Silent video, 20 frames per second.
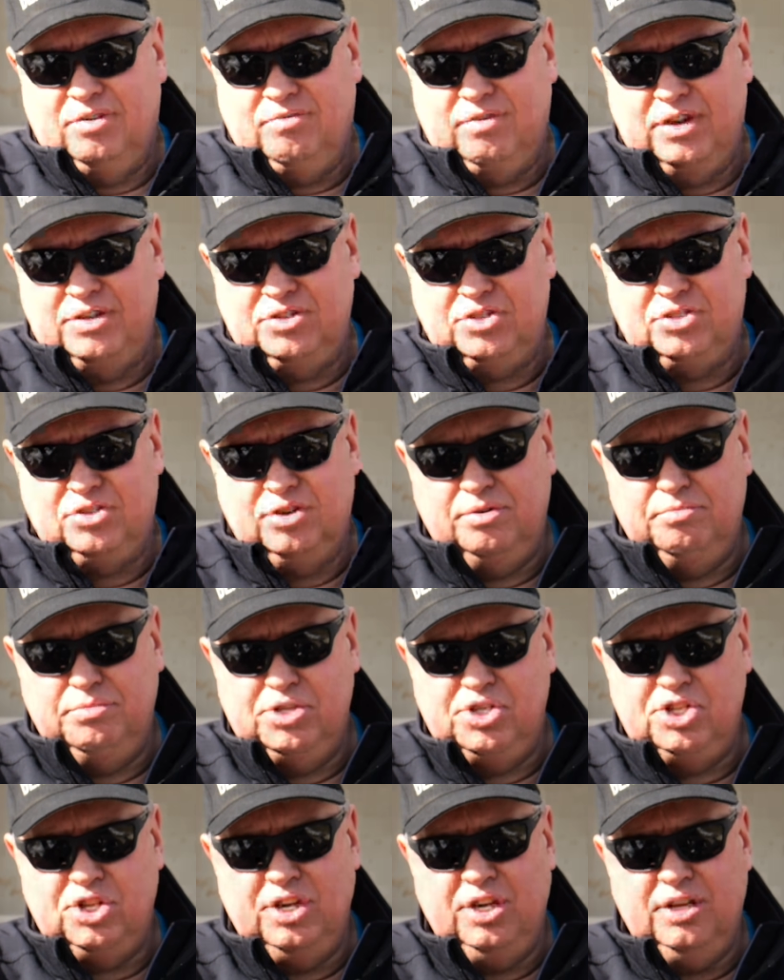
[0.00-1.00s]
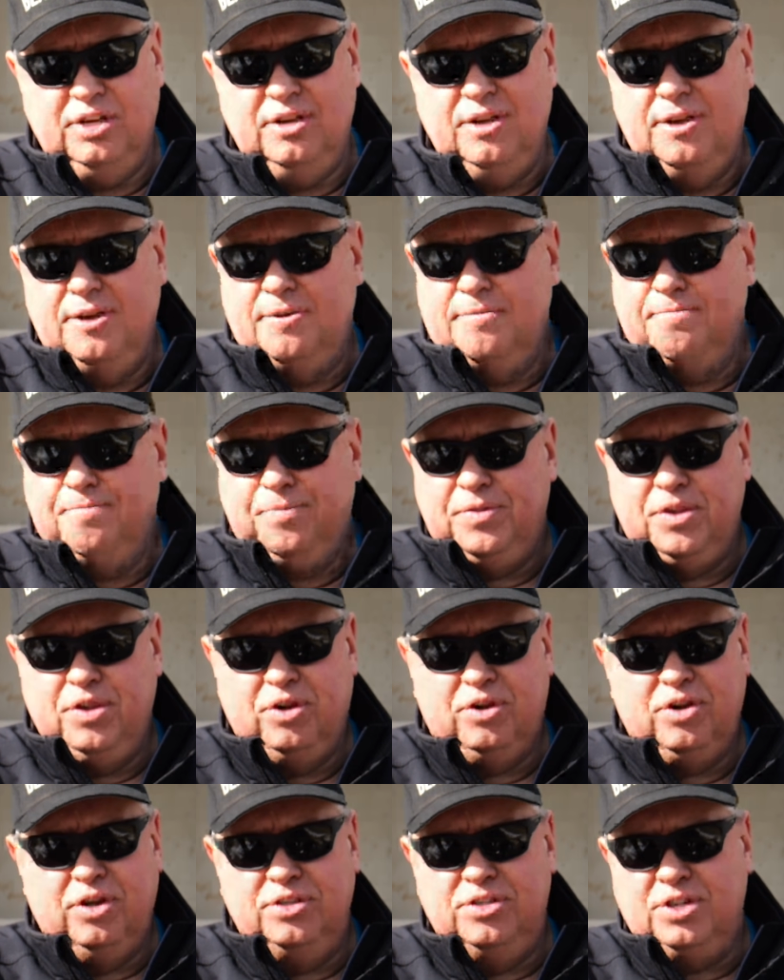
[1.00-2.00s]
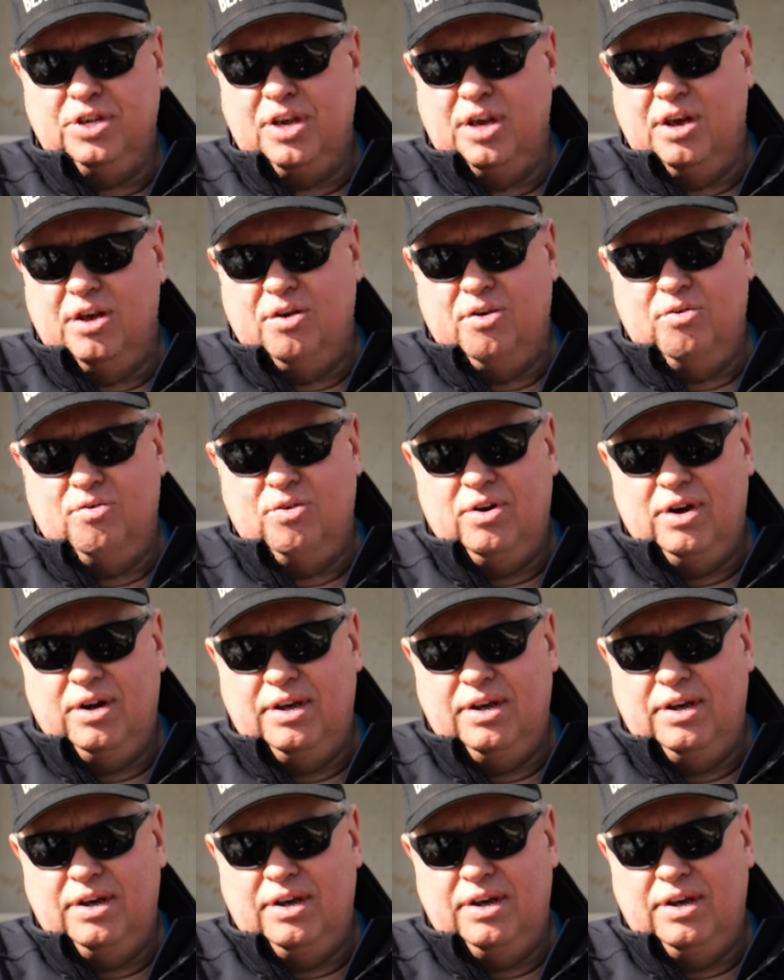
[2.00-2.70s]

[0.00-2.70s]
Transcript: registered machine, you're good to go.